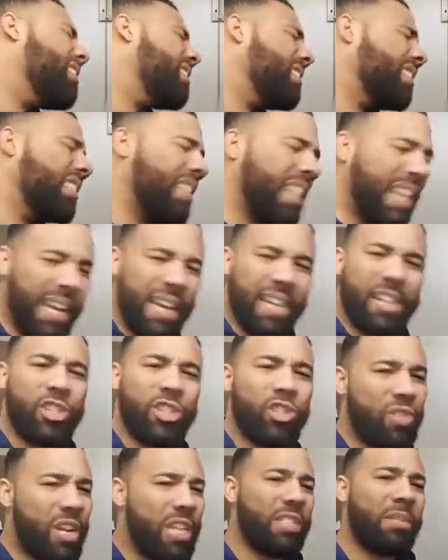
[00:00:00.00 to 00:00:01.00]
I, I
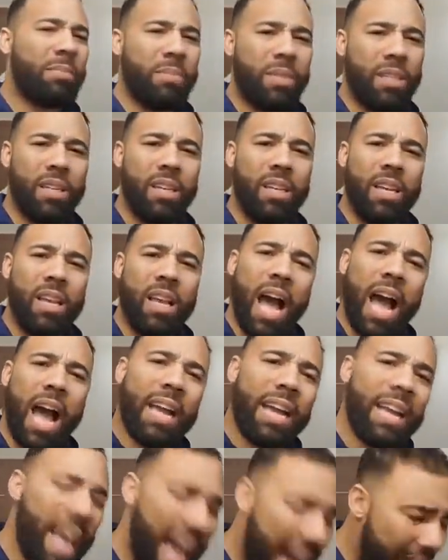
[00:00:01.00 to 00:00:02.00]
understand. Trust me.
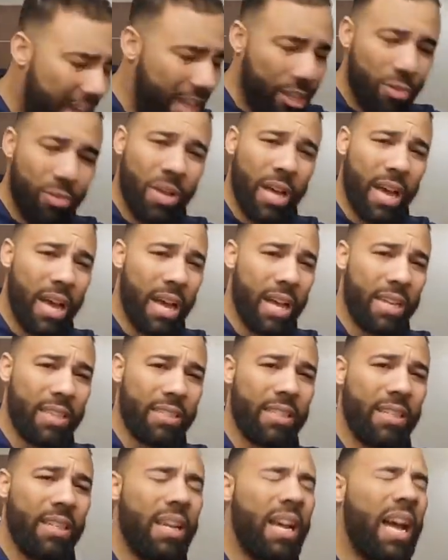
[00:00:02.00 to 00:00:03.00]
I got you
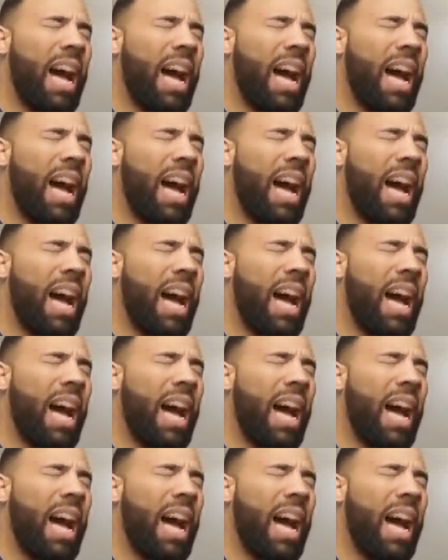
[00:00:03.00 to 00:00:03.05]
guys.